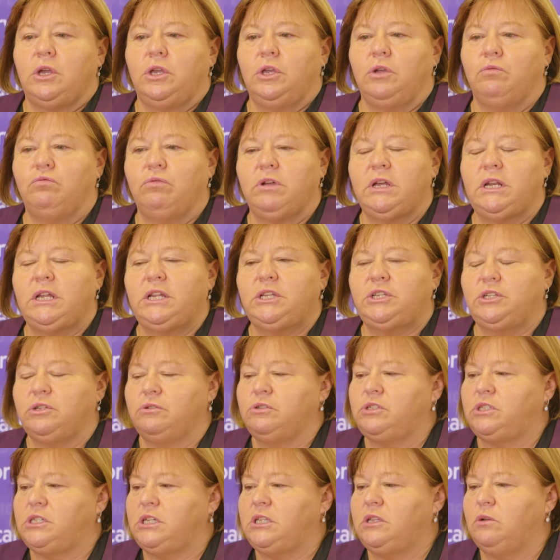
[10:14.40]
you really
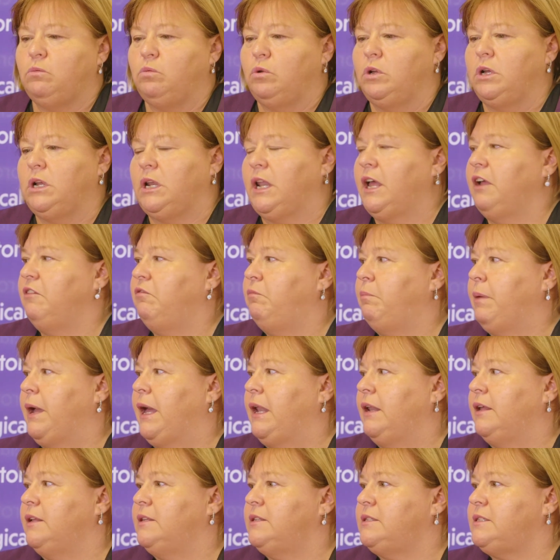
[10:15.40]
do see the work-life
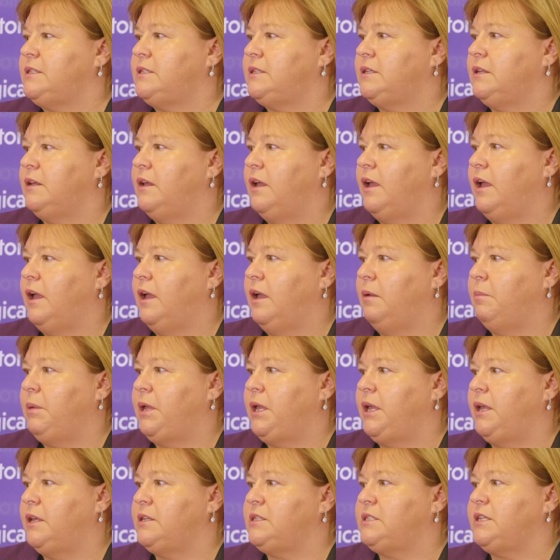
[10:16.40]
balance
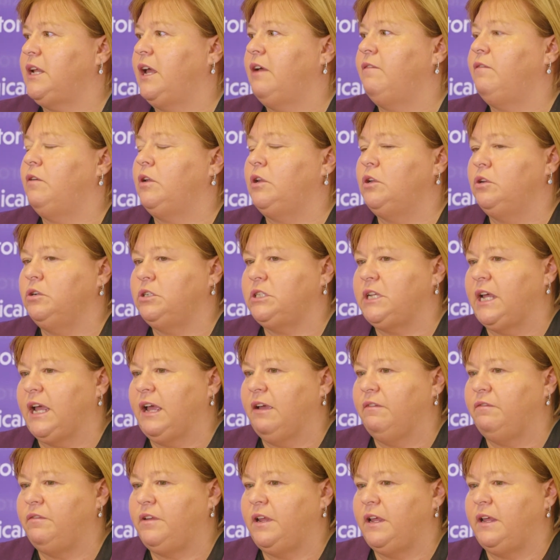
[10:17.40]
here. Staff are looked
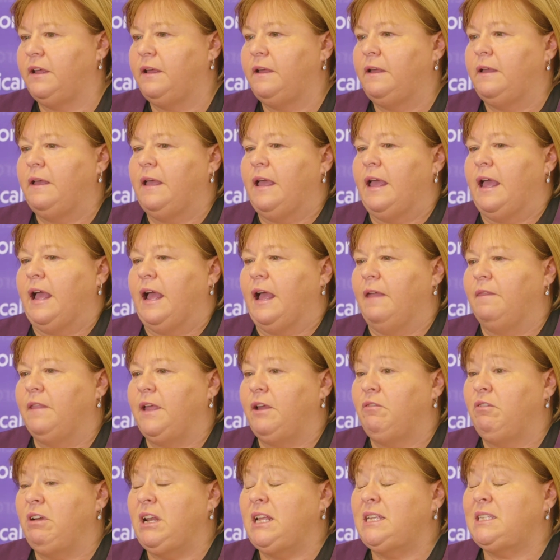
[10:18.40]
after and
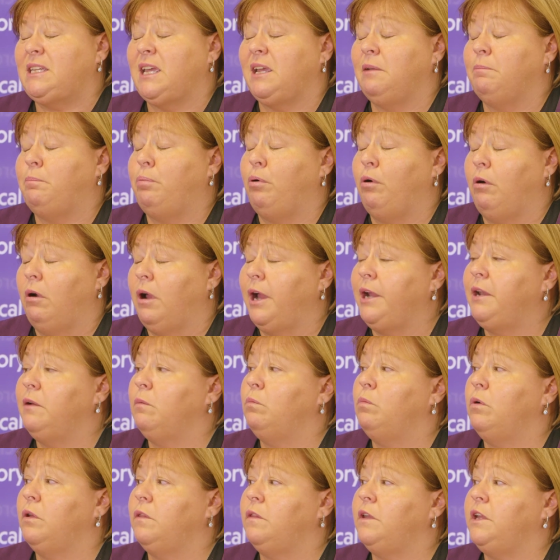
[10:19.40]
they really take pride
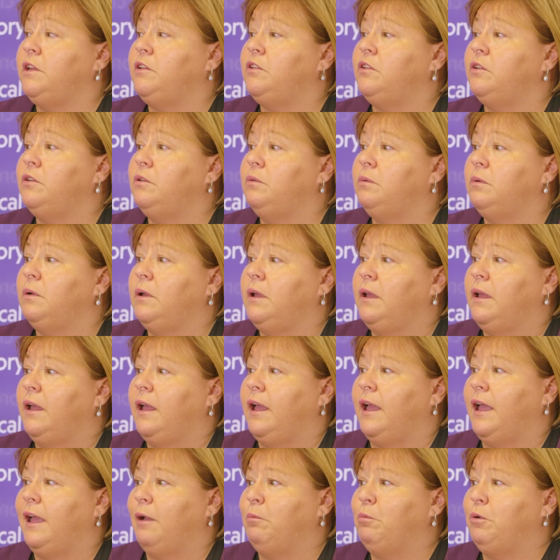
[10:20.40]
in what they do.
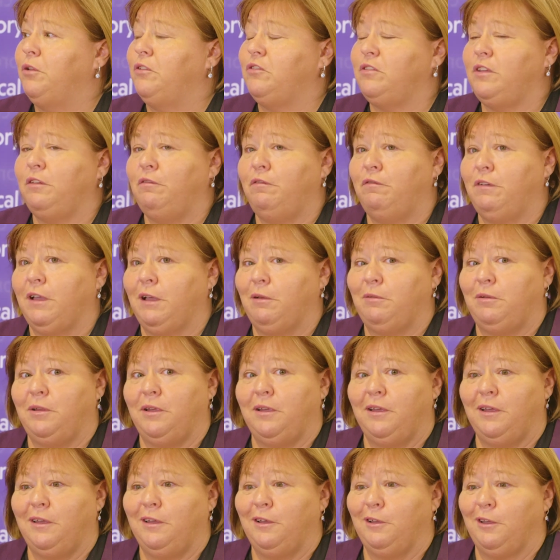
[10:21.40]
And once they've found
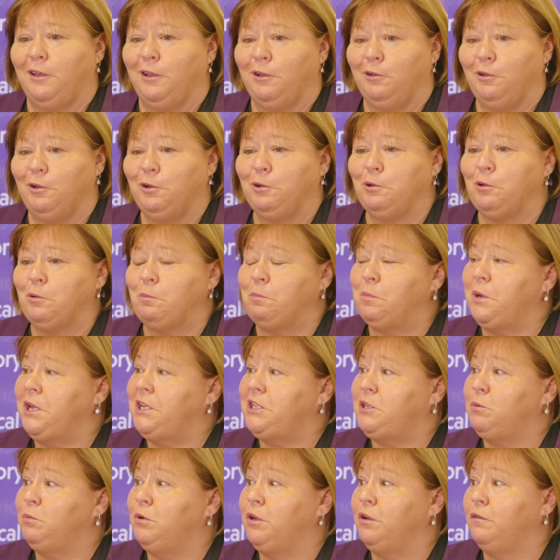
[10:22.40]
a good company
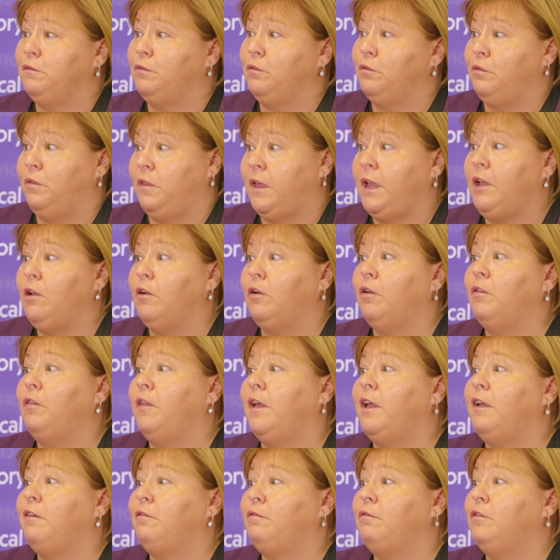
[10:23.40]
to work for, they are
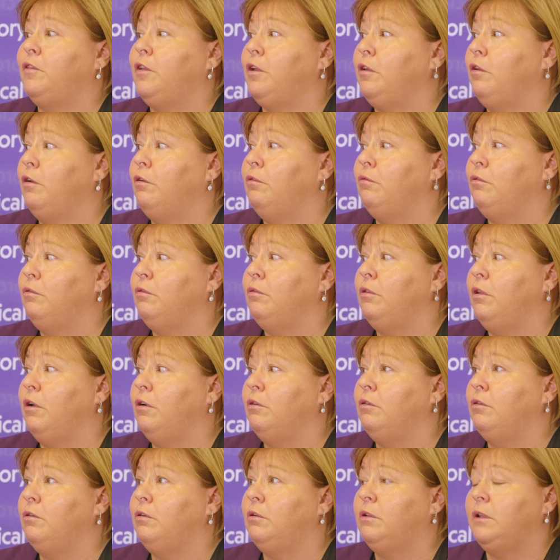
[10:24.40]
there for the long
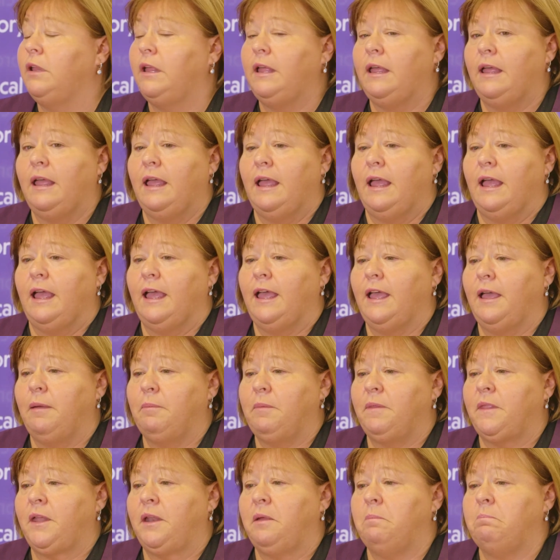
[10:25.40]
haul.
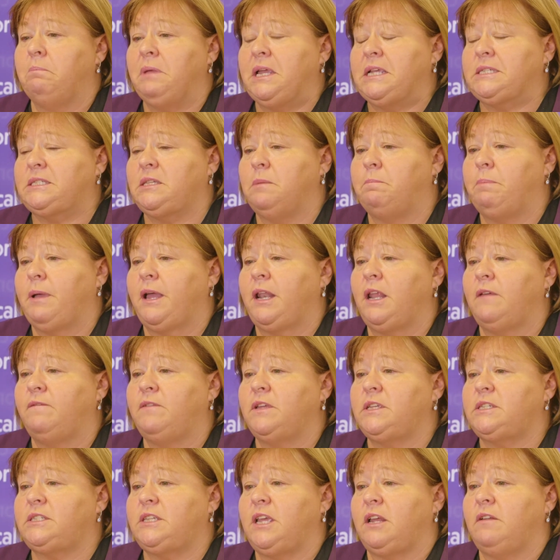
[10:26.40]
Then it means the
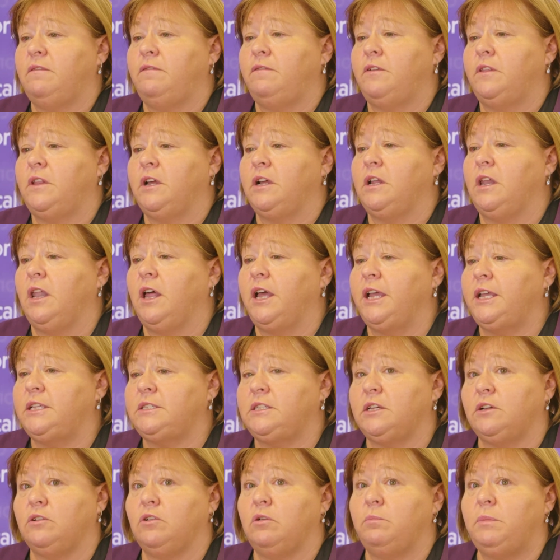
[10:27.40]
benefits then for the
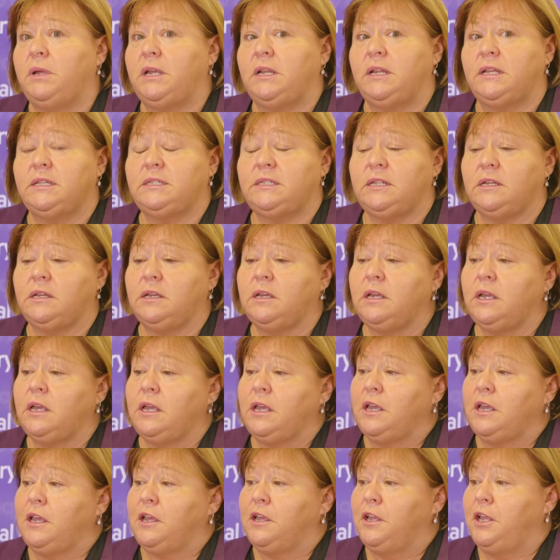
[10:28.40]
clients that come in is that,
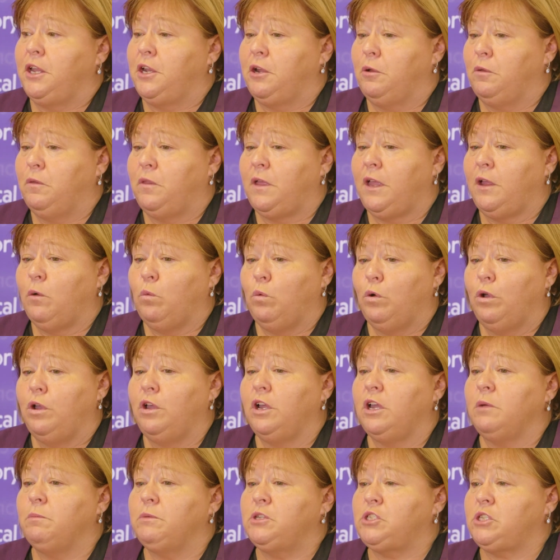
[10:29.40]
they're
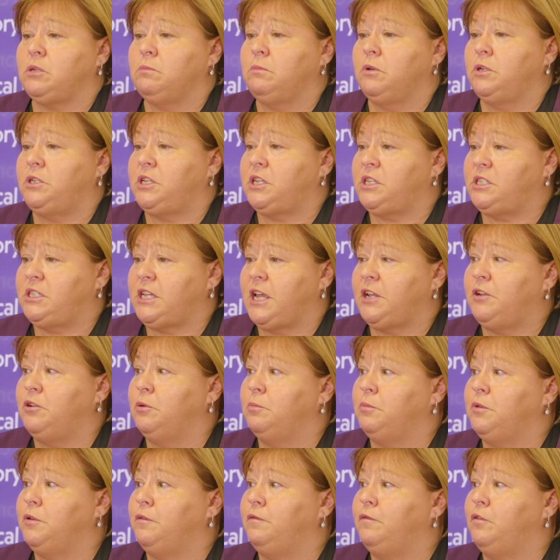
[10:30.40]
working with someone to set
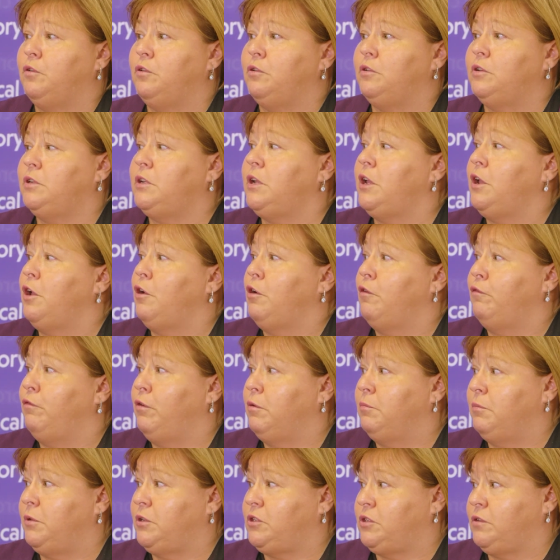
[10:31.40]
up the fund
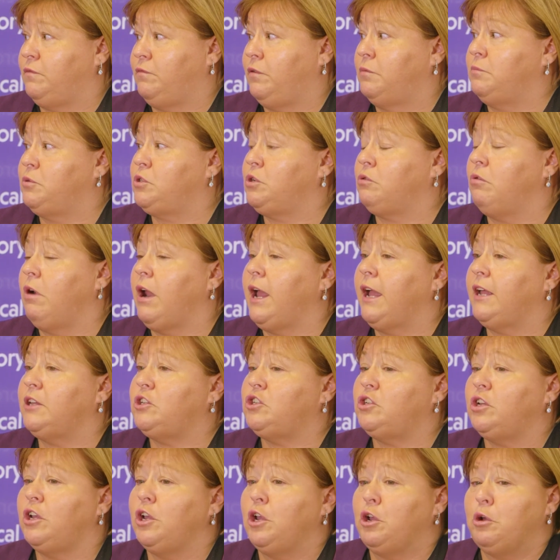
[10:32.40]
from
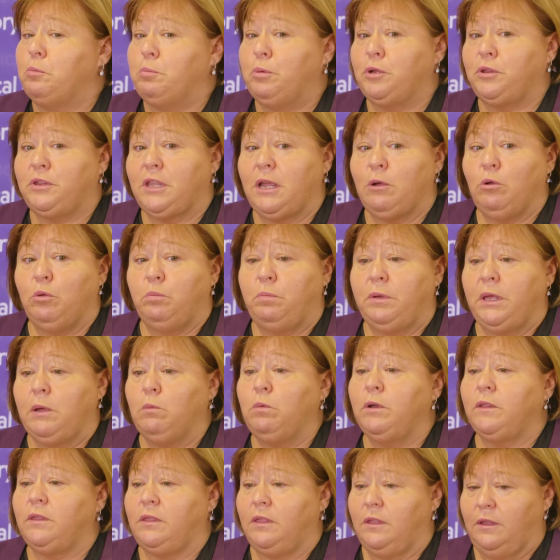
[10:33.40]
scratch, but they will be
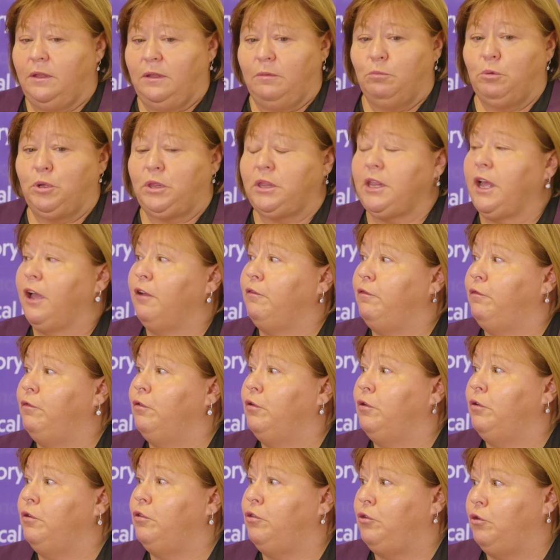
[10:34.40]
with that
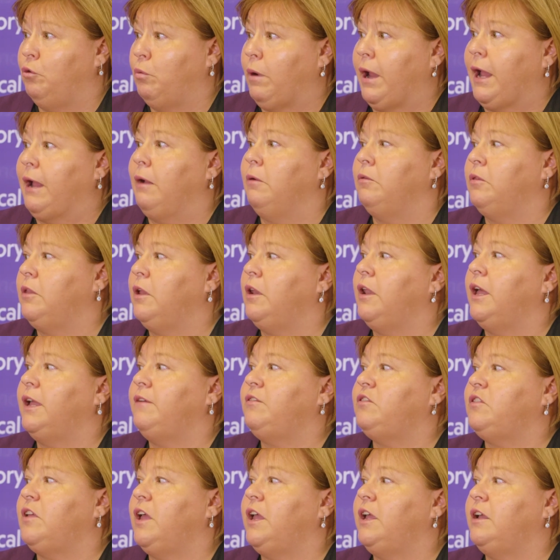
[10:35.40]
fund throughout the
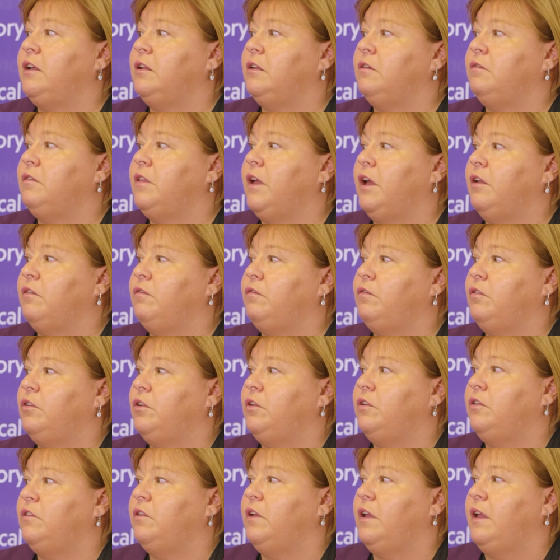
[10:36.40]
life cycle of that
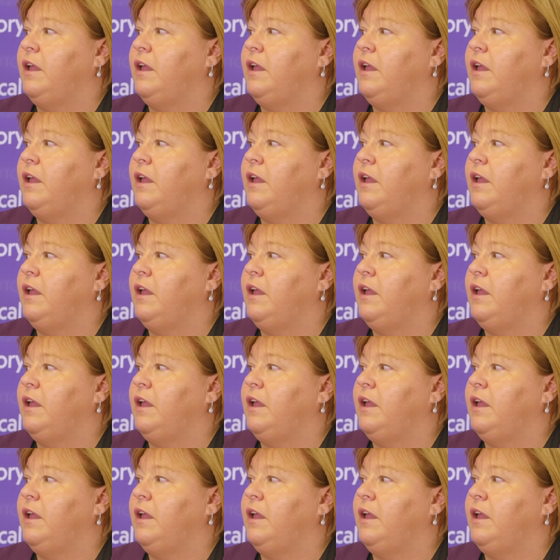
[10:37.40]
fund.